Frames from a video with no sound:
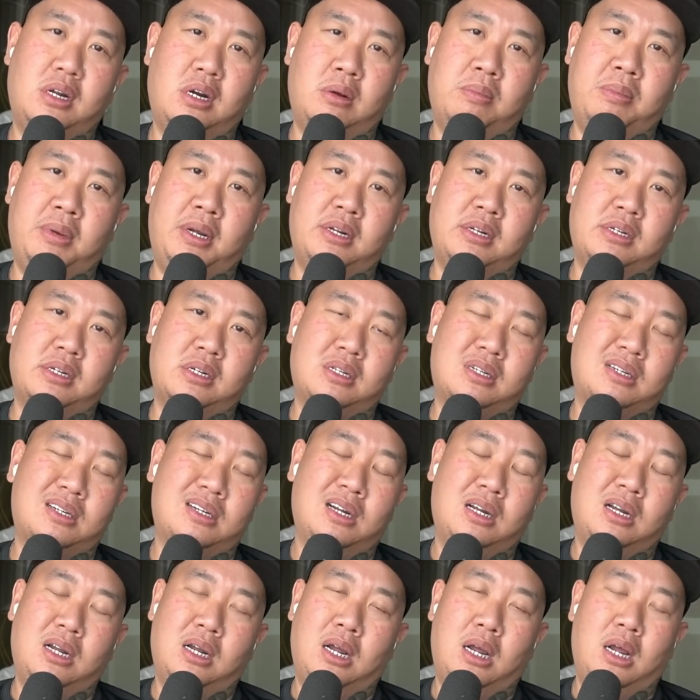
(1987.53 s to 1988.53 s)
You know what I mean? It's just,
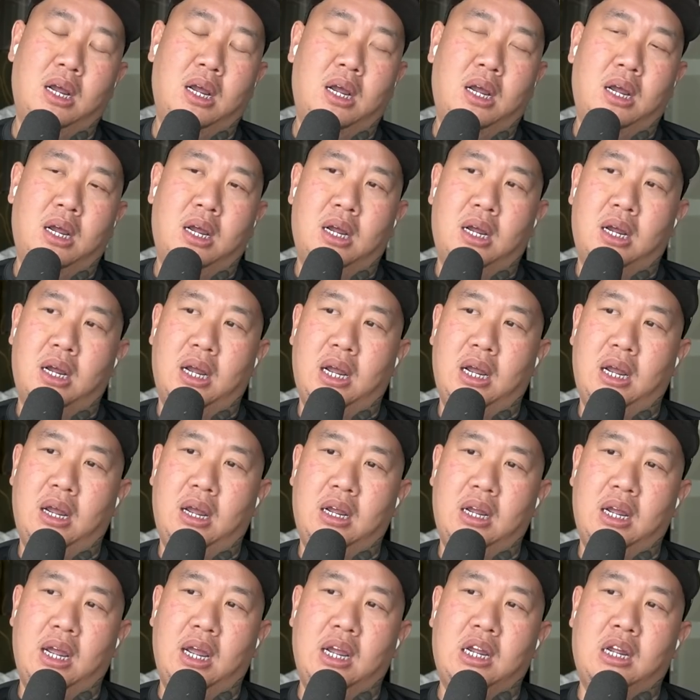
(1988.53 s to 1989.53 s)

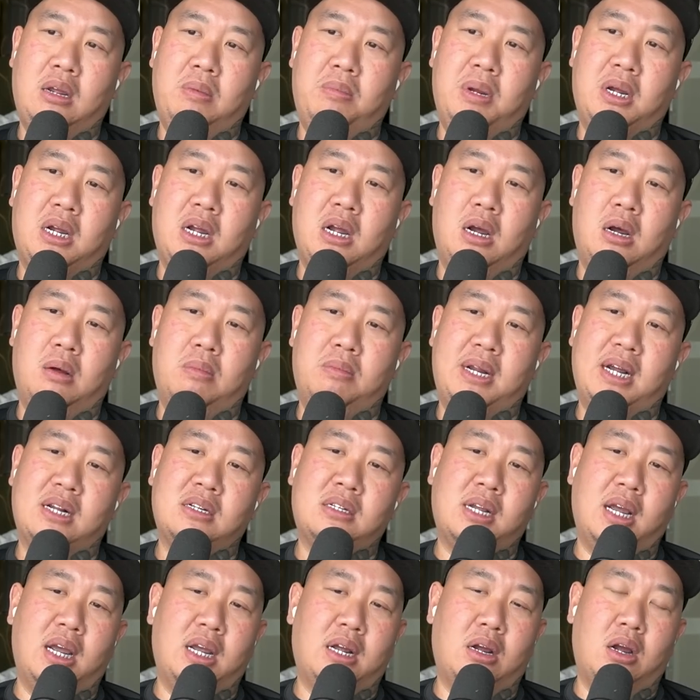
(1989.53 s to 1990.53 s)
it can become,
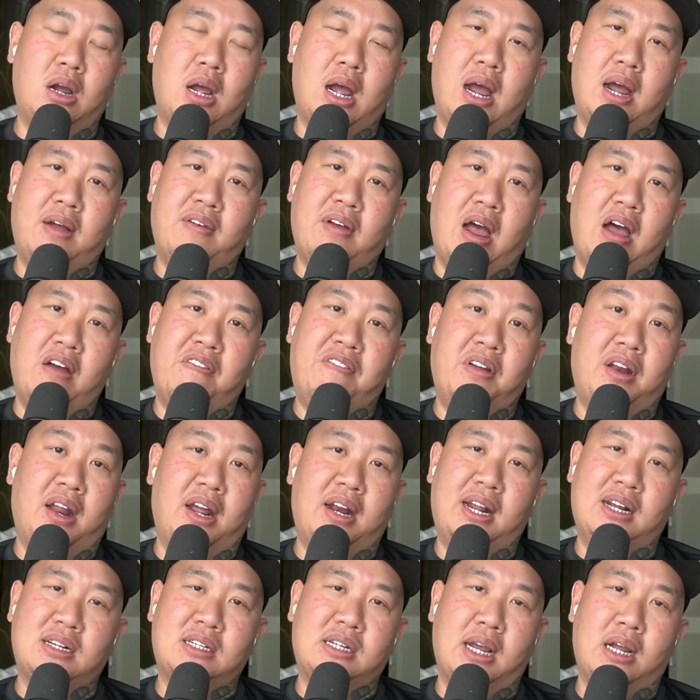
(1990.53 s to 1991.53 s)
that's like, I feel
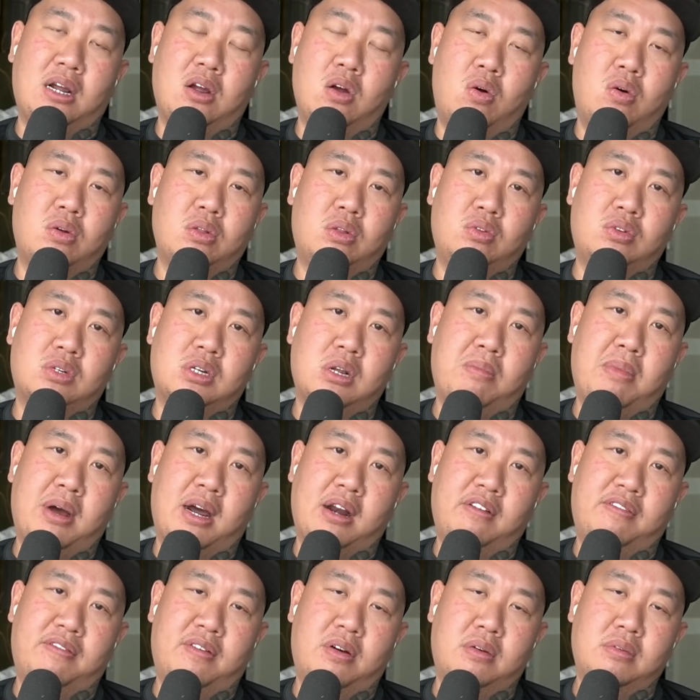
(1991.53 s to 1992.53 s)
like that's like going through
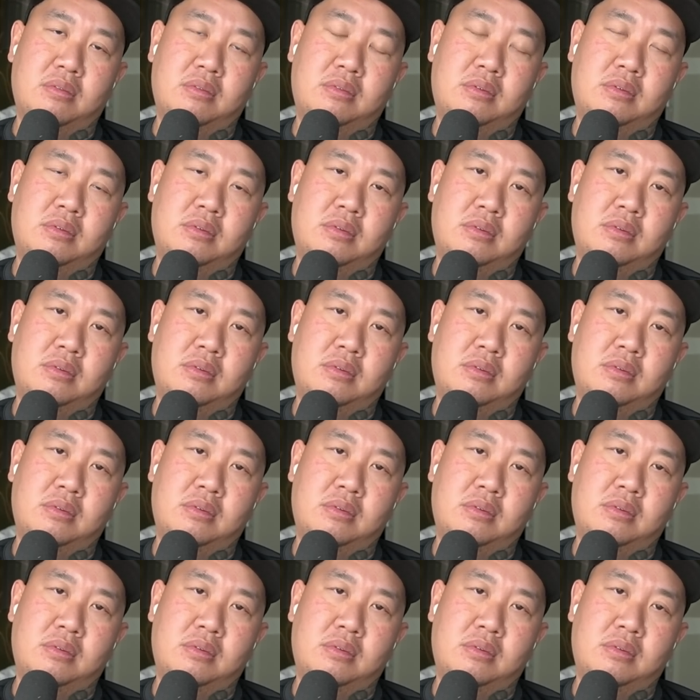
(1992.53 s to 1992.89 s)
somebody's phone.